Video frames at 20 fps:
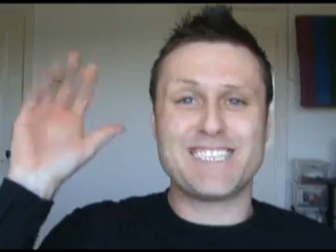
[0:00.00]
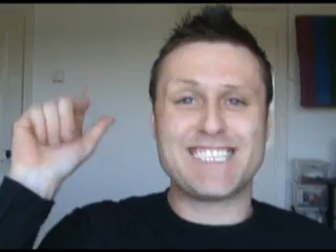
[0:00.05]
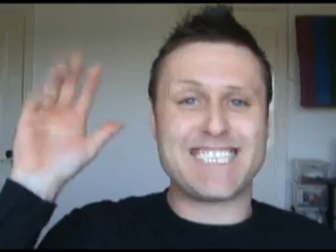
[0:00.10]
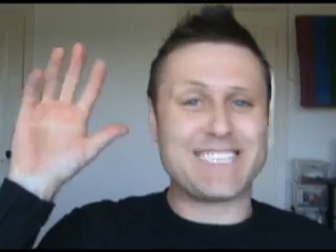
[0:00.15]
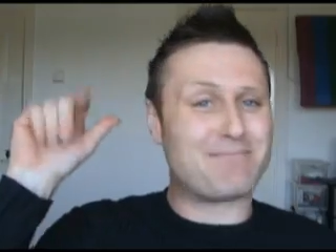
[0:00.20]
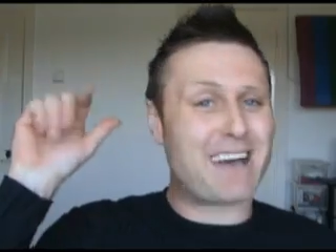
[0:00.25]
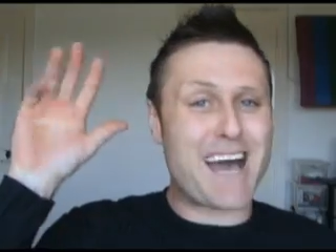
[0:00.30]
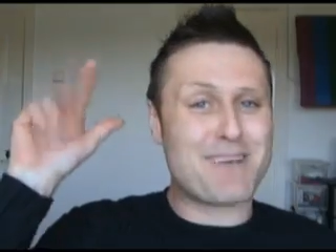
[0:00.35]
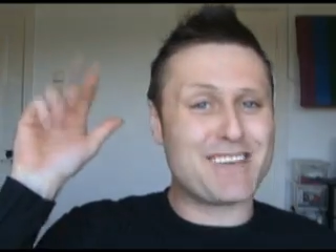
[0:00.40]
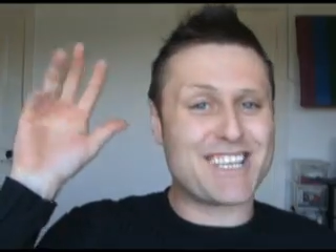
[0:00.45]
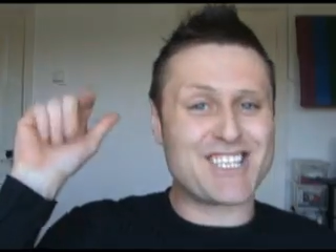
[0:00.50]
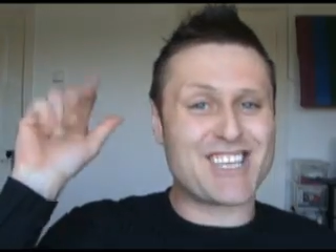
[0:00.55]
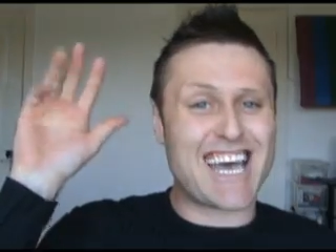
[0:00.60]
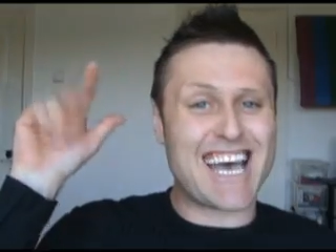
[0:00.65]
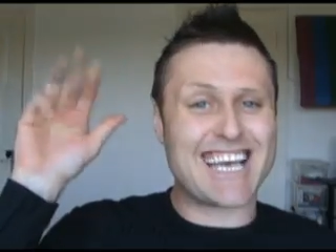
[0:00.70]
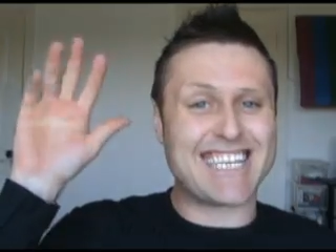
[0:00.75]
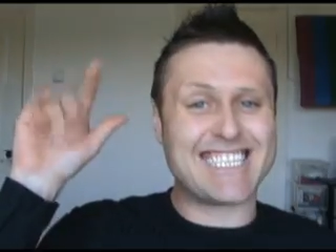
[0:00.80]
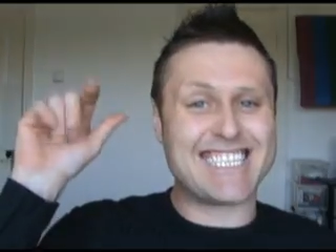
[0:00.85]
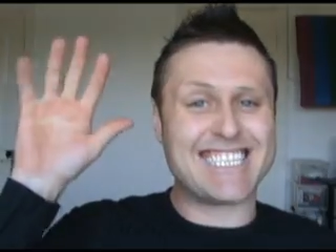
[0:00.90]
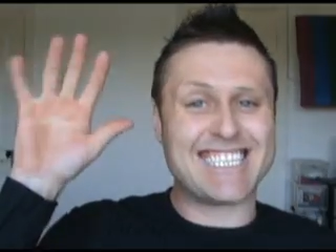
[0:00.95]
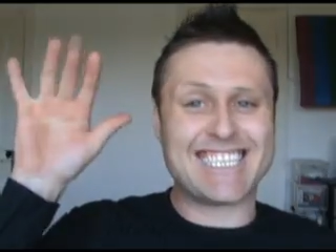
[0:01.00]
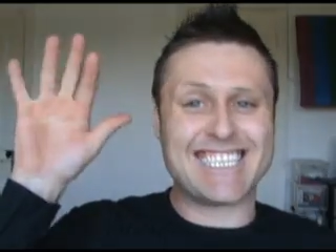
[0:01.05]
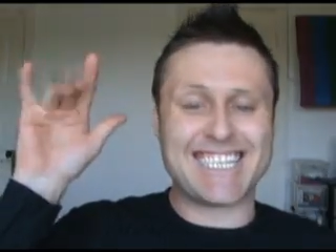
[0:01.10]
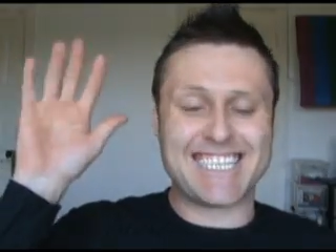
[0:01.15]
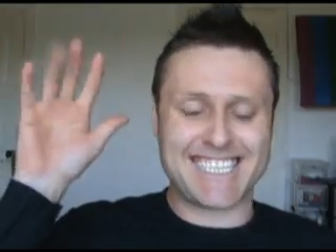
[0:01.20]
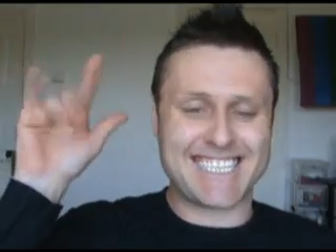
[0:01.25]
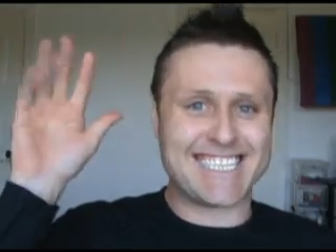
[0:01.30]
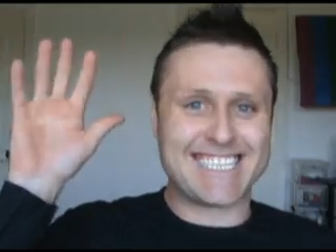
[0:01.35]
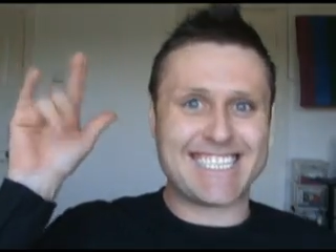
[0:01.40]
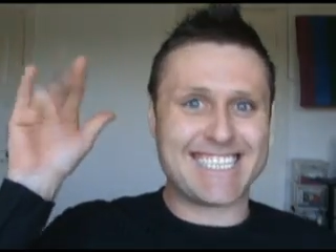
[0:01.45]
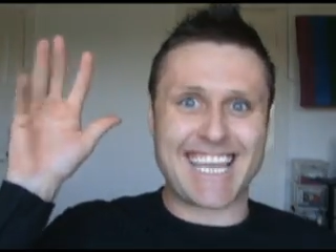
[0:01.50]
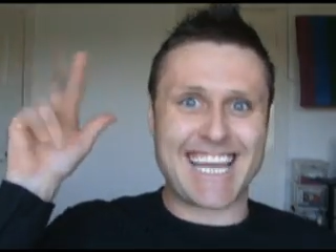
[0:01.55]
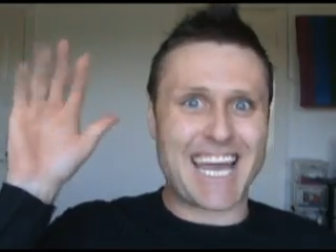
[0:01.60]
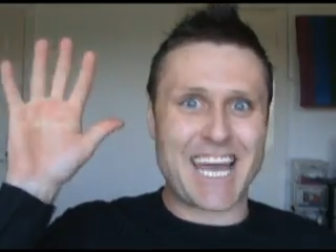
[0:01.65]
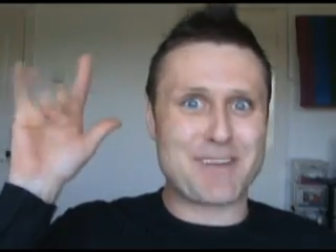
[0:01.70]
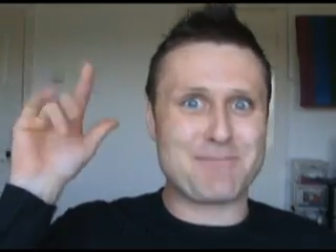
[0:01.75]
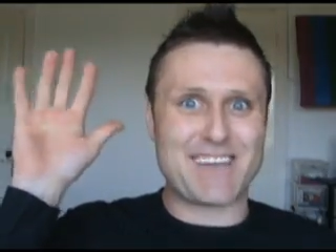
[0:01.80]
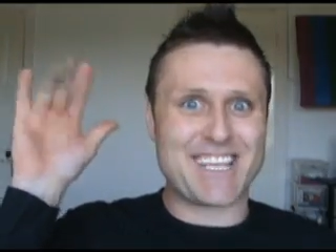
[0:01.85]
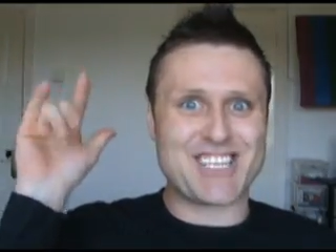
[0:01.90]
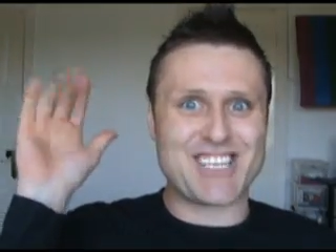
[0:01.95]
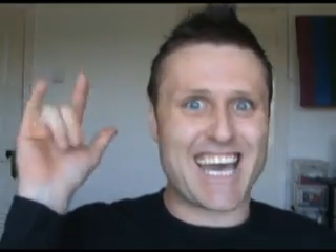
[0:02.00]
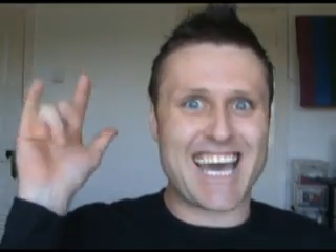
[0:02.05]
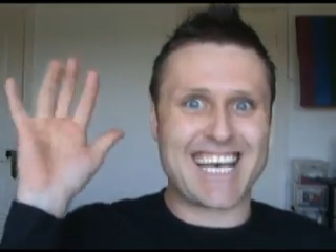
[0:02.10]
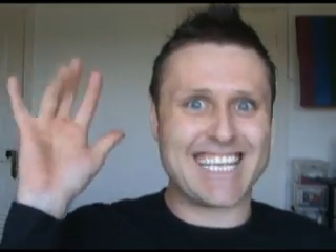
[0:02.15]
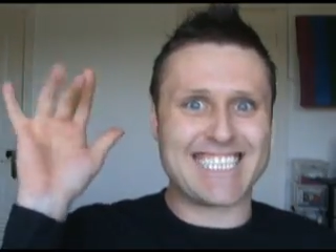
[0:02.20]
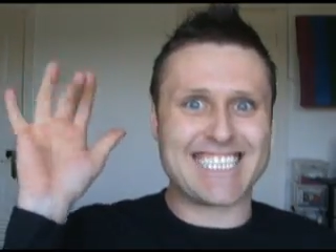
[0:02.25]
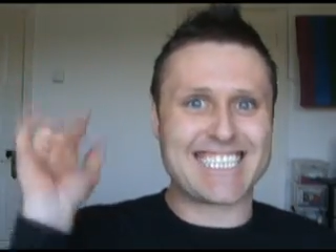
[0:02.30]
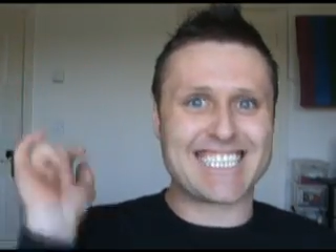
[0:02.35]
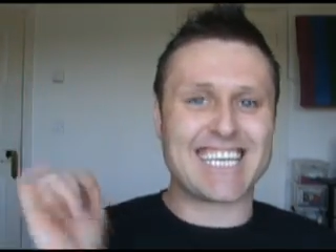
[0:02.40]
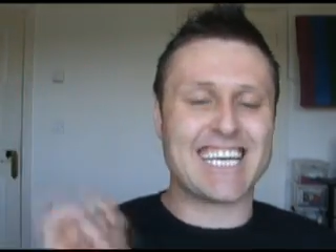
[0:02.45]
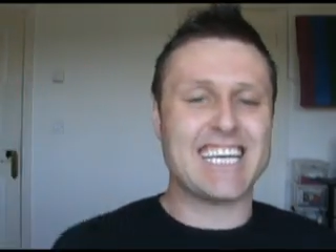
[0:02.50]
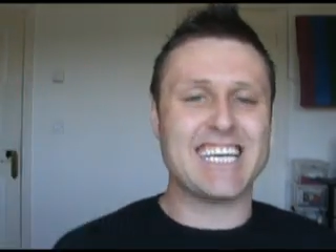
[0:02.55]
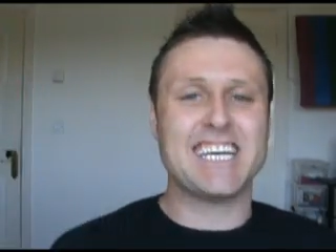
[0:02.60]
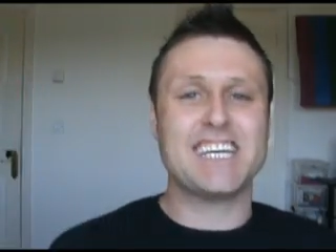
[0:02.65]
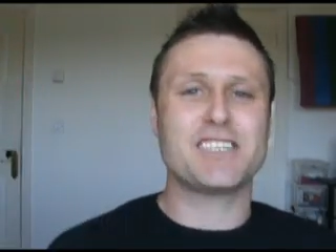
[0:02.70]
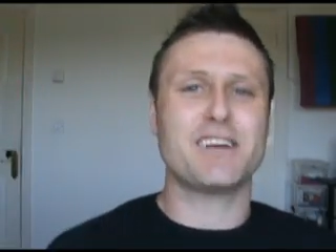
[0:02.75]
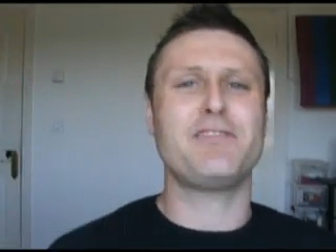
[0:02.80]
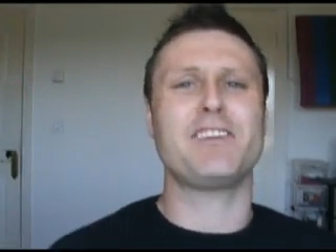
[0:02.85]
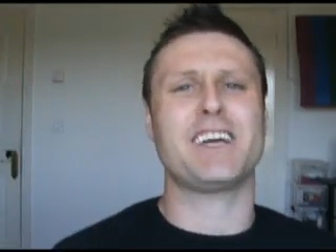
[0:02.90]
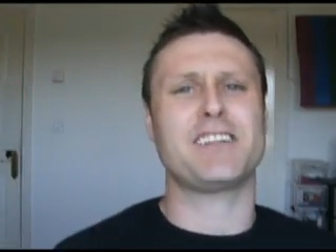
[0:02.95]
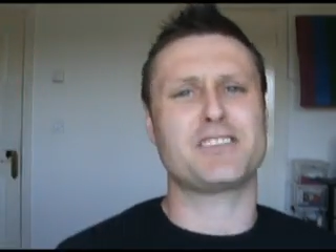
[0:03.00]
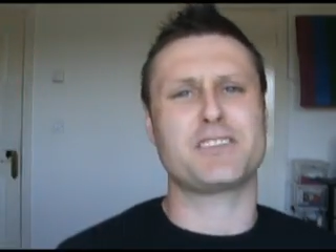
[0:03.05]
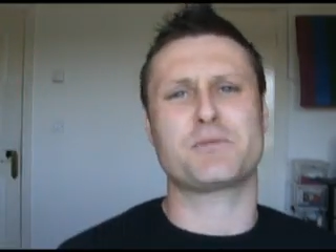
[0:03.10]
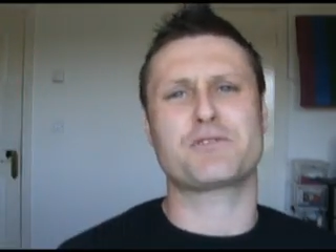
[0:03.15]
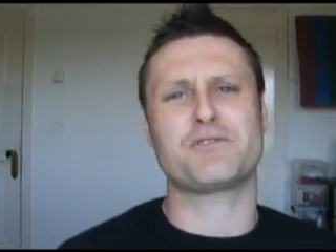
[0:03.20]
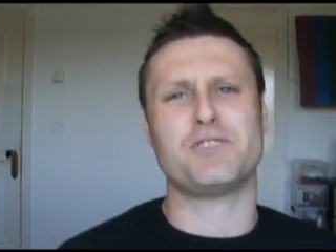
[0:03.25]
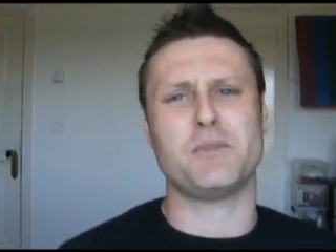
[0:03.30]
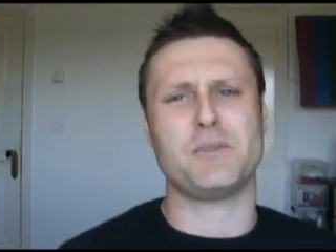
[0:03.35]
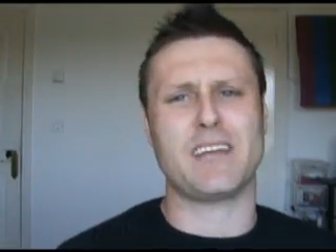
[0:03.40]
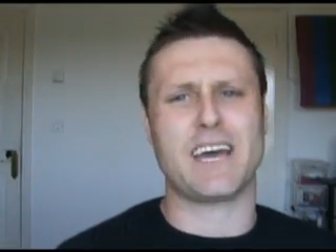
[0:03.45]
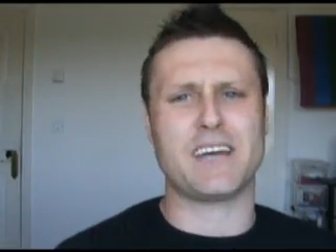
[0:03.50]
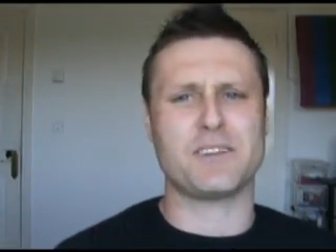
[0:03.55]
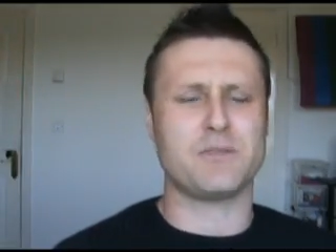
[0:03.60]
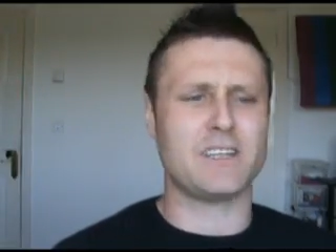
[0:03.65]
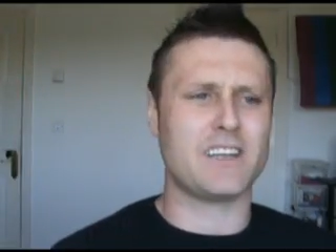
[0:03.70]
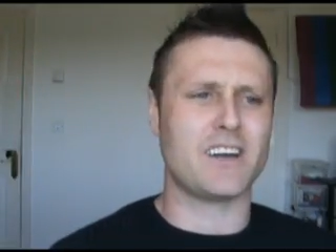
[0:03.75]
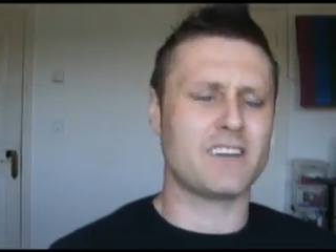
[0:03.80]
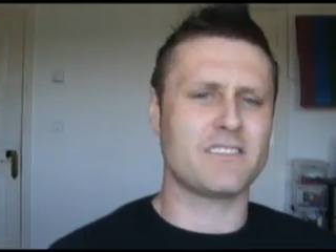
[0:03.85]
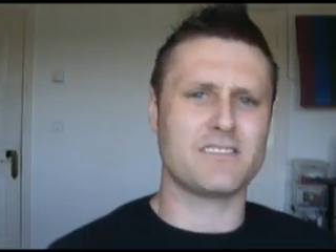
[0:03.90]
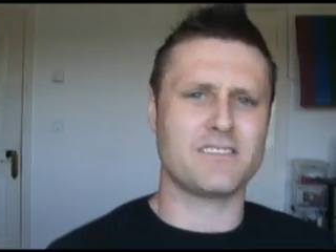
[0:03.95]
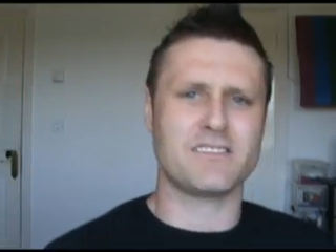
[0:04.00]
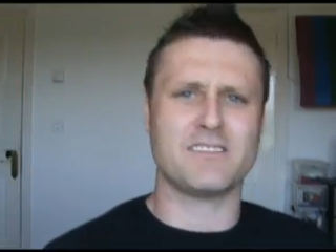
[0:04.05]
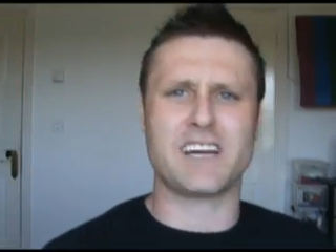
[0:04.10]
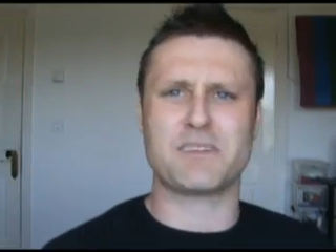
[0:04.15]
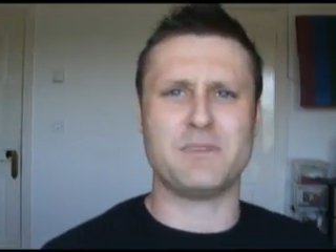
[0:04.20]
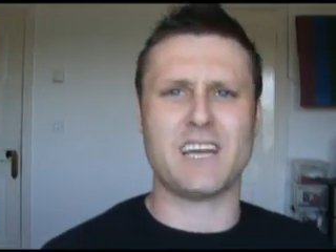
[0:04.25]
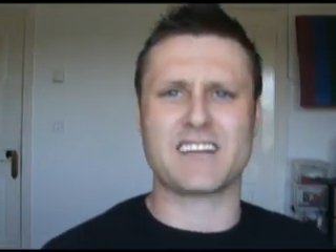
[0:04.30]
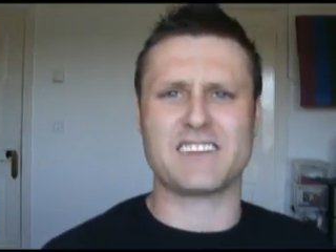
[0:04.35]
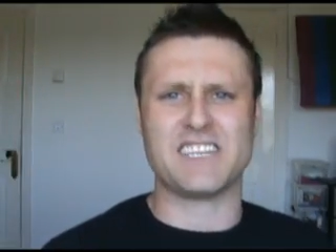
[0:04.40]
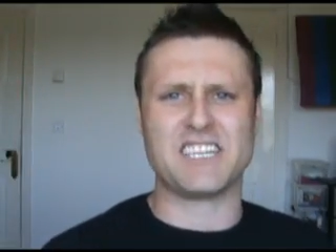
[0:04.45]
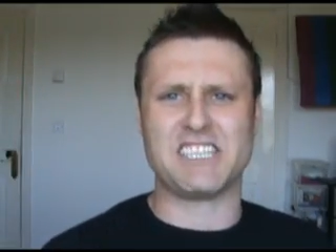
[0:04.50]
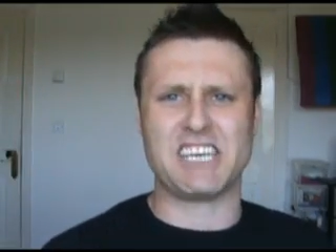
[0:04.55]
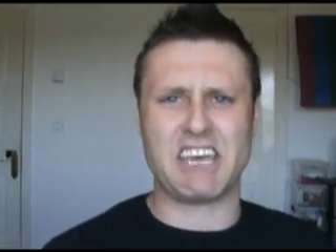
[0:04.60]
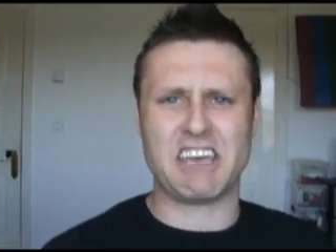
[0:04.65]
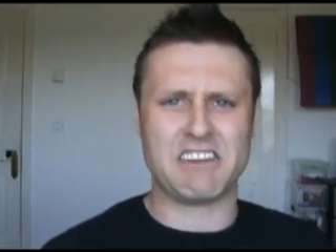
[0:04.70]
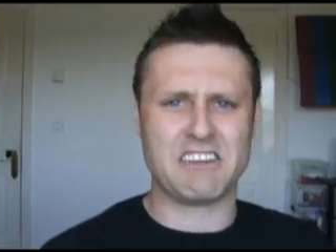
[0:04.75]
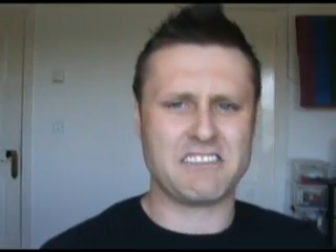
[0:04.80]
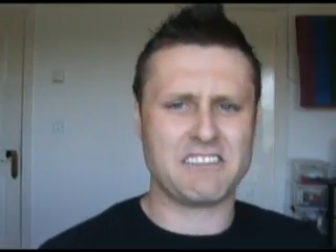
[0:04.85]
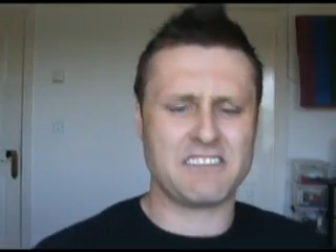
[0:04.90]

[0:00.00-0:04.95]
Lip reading: Goodbye, bitches. See you later, bitches. Don't forget to subscribe and add, will you not? And I'll be acting the tip.